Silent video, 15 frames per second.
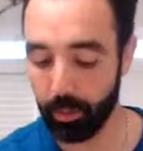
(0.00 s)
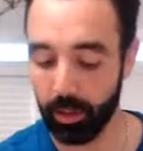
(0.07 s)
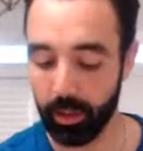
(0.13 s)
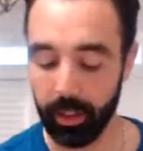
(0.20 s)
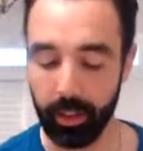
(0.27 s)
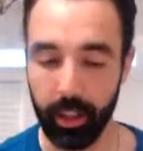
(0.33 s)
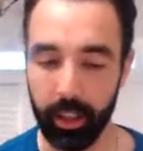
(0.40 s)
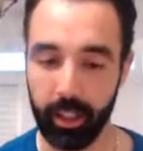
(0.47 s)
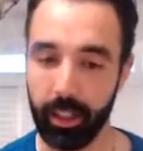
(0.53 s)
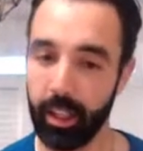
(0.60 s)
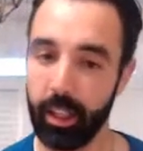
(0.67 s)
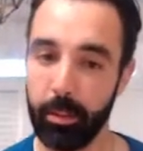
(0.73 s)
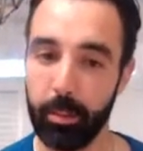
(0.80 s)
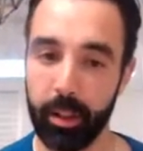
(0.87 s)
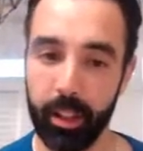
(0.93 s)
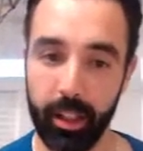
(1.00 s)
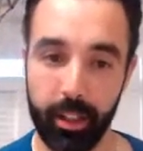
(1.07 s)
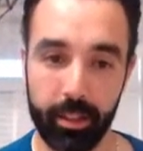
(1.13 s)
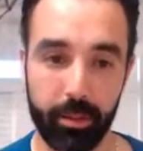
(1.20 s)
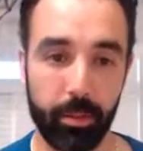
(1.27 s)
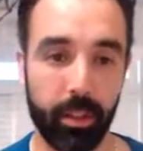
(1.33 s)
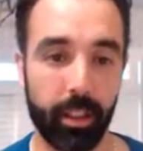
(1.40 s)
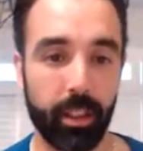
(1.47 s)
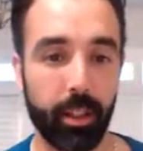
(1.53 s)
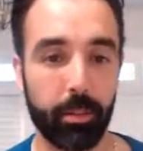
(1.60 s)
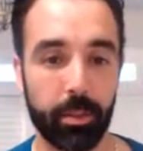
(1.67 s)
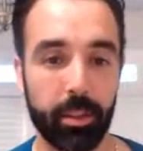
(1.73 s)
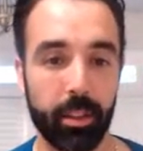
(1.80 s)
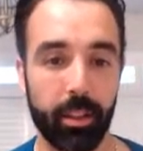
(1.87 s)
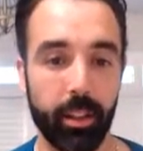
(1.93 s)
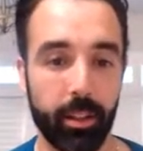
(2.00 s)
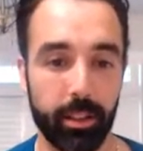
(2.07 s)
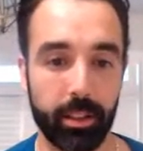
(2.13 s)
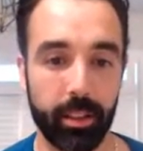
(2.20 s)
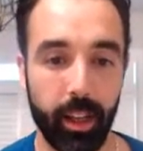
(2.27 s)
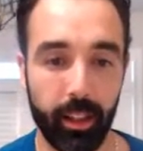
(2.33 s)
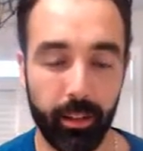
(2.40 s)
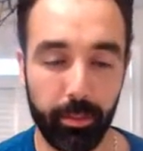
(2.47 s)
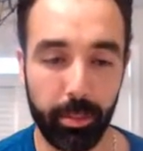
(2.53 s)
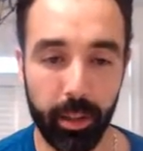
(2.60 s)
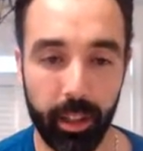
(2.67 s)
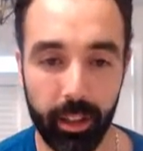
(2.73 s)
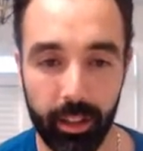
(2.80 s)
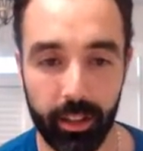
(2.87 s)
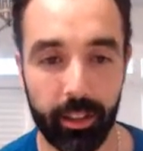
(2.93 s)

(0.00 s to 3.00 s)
really like anybody else when it comes to their style of peat.